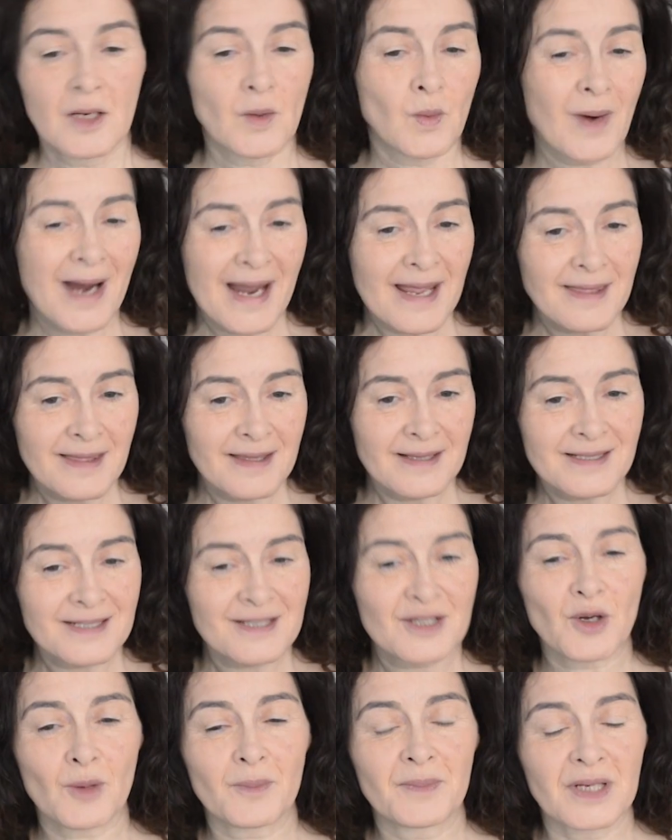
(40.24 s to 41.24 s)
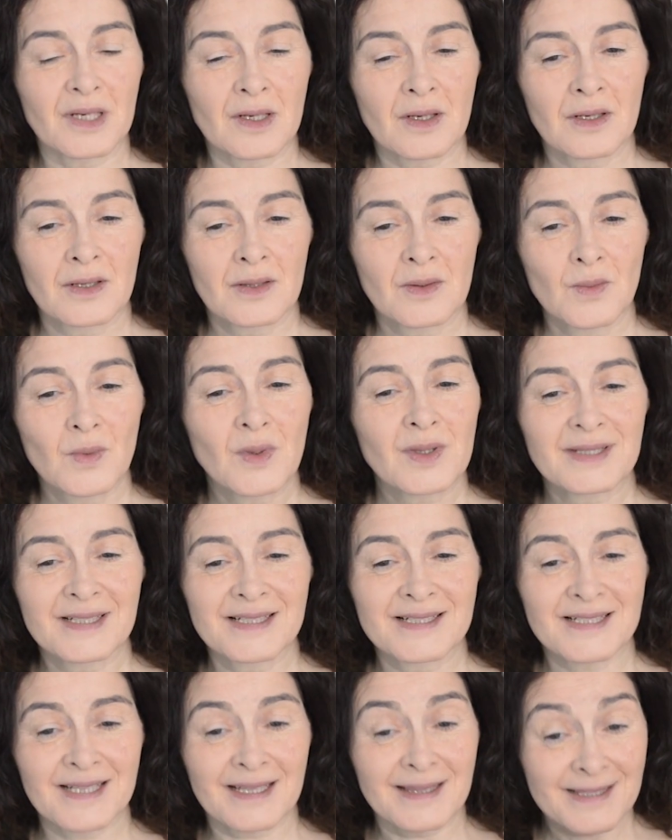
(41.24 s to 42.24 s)
Why this topic?
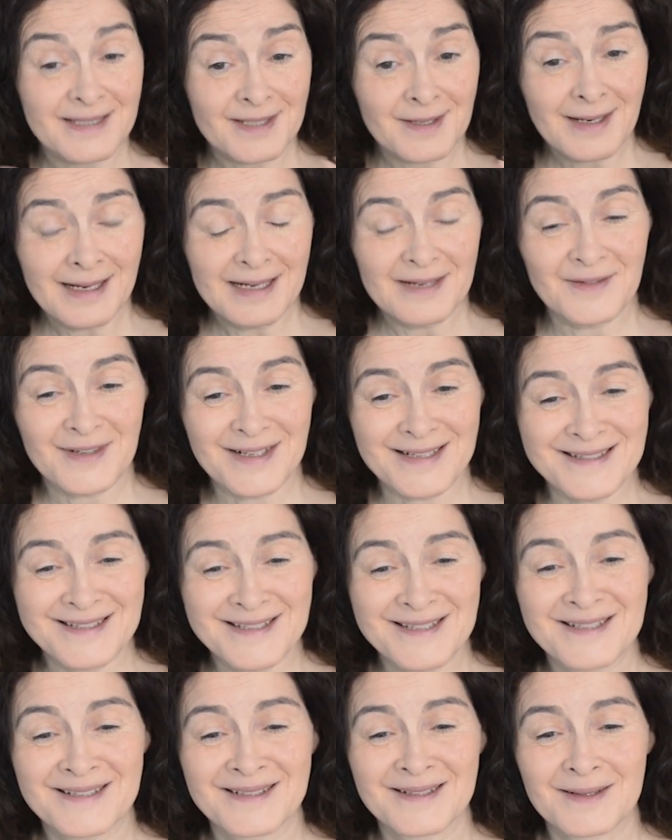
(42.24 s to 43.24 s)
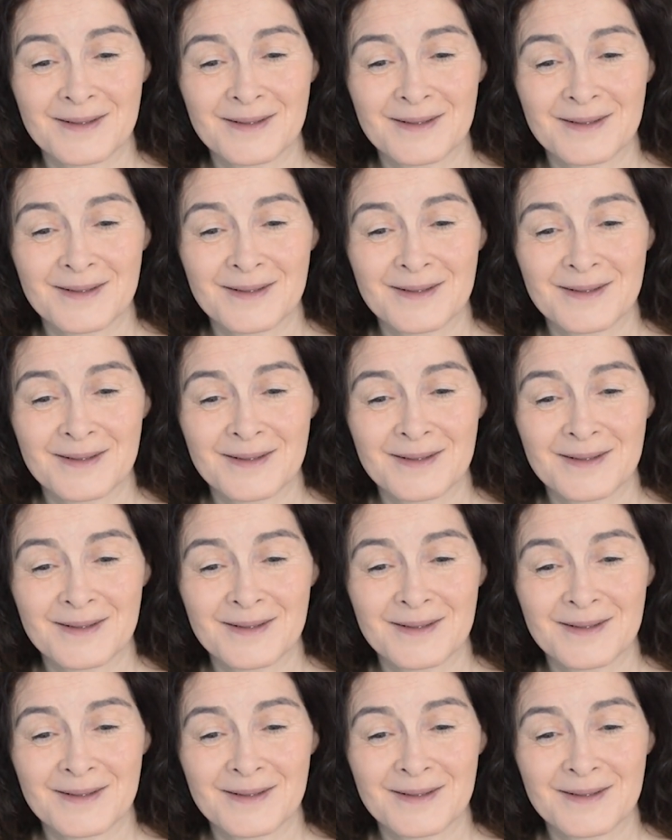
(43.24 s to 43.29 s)
What is its relevance?